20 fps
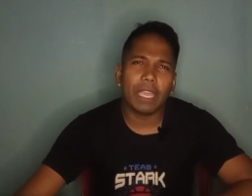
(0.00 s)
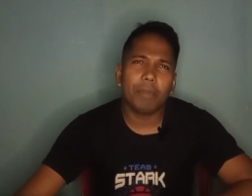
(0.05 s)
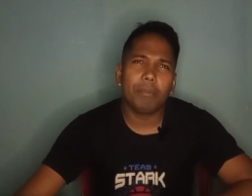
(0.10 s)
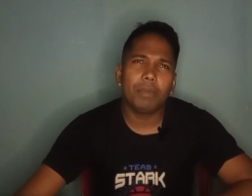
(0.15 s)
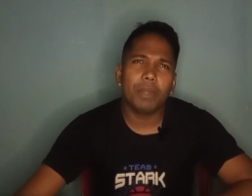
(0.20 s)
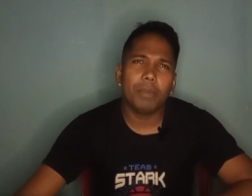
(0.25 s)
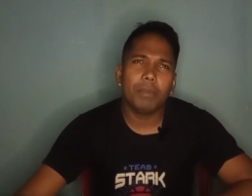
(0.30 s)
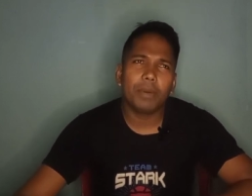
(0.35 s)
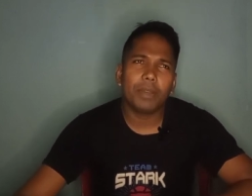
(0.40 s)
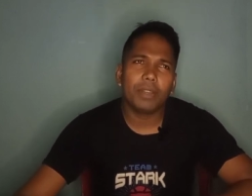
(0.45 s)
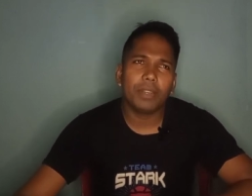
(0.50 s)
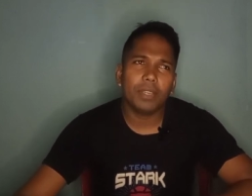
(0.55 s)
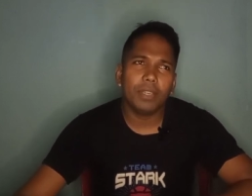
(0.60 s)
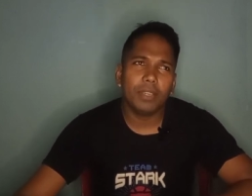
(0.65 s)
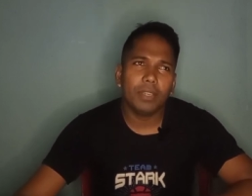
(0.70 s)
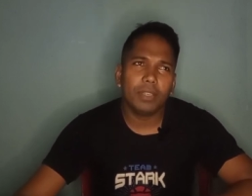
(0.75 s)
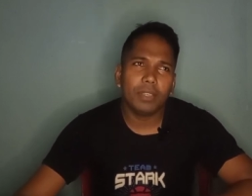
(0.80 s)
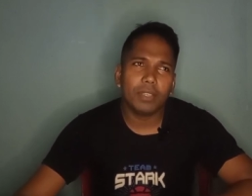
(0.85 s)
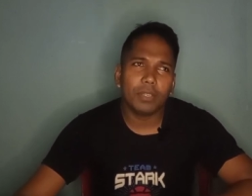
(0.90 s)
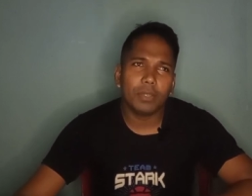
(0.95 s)

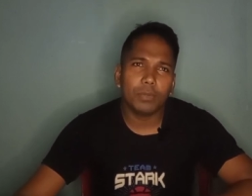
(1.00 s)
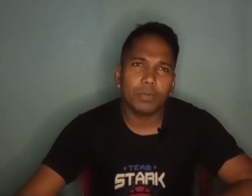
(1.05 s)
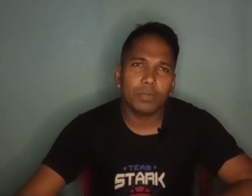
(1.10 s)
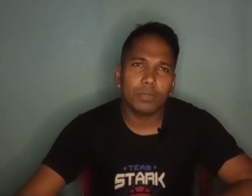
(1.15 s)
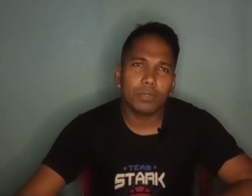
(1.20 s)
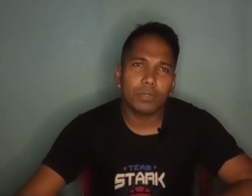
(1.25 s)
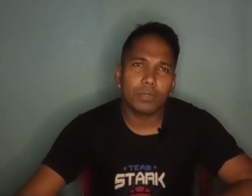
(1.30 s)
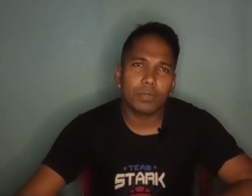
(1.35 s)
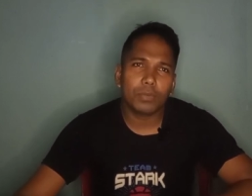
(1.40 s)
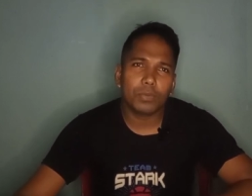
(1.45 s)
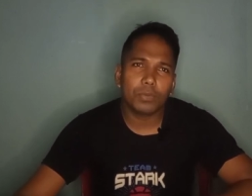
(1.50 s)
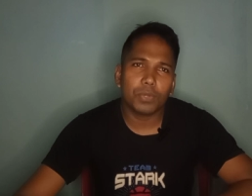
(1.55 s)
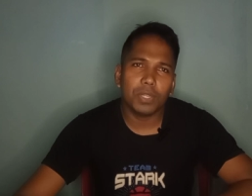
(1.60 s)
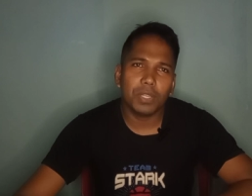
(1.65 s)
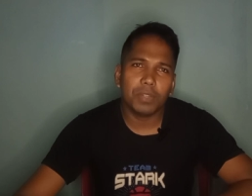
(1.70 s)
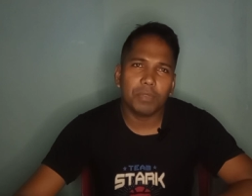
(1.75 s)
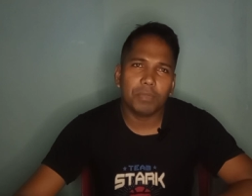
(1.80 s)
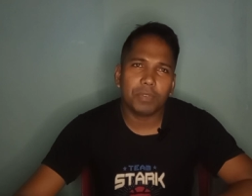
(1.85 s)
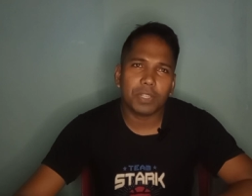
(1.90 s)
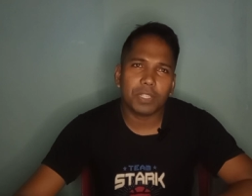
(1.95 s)
everybody use
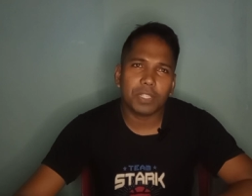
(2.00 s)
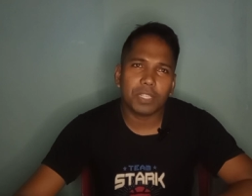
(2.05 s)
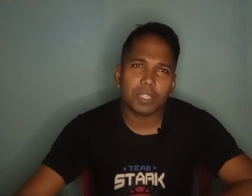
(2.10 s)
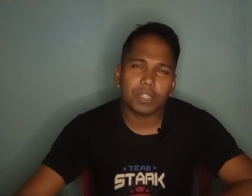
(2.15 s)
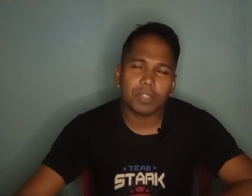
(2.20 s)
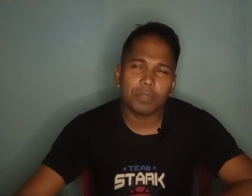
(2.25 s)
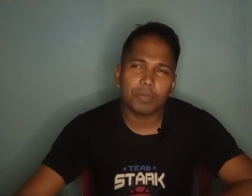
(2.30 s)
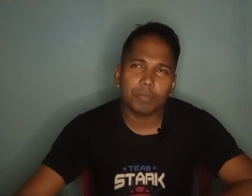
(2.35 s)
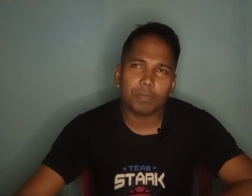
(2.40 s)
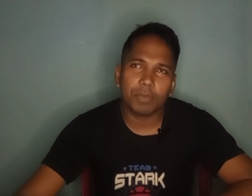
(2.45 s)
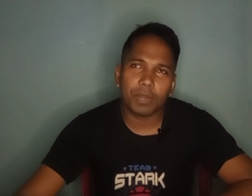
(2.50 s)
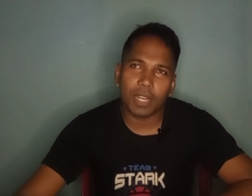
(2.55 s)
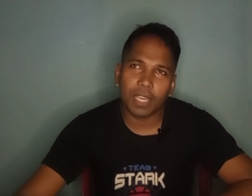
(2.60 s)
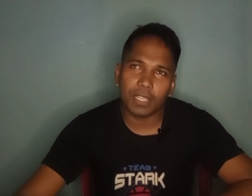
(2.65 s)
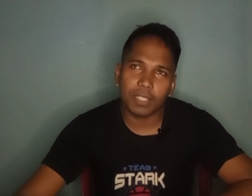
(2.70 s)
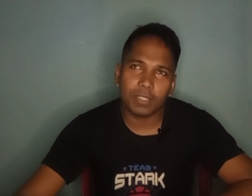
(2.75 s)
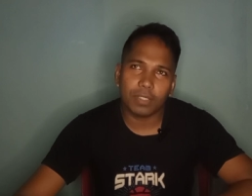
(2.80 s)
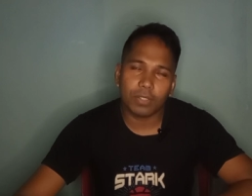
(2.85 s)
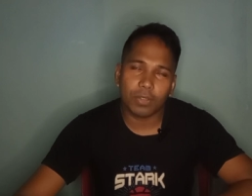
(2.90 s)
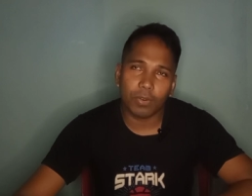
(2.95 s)
20%
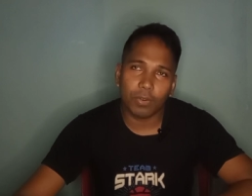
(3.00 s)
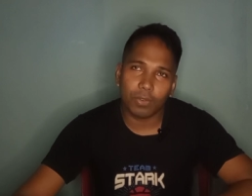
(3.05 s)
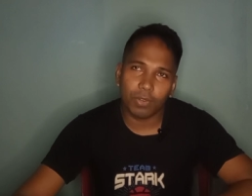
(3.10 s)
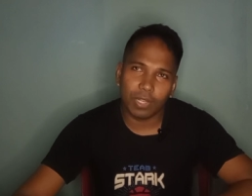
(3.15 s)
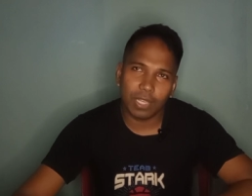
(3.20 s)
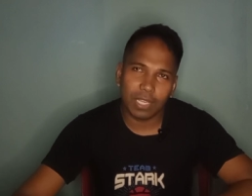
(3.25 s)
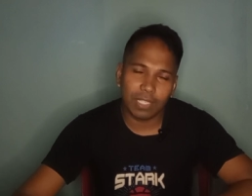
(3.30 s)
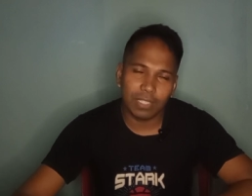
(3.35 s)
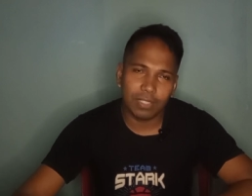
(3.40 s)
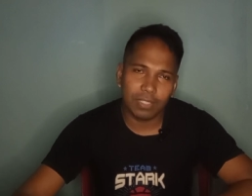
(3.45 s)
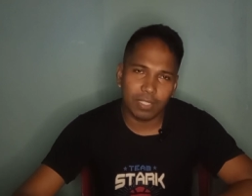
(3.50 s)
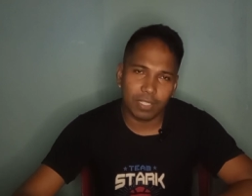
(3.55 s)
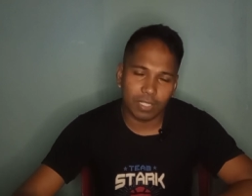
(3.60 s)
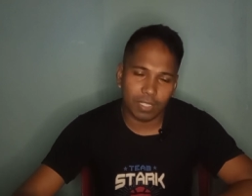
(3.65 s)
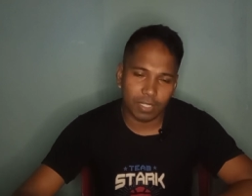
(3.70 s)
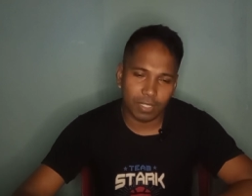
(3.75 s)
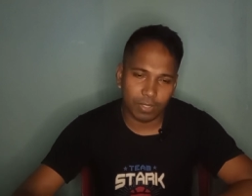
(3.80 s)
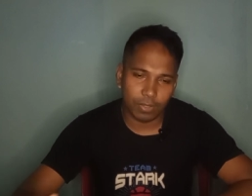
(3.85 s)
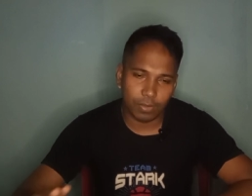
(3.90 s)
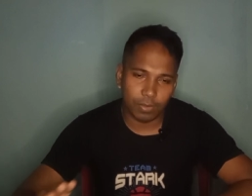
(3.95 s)
price on a
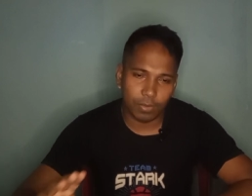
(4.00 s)
sticker.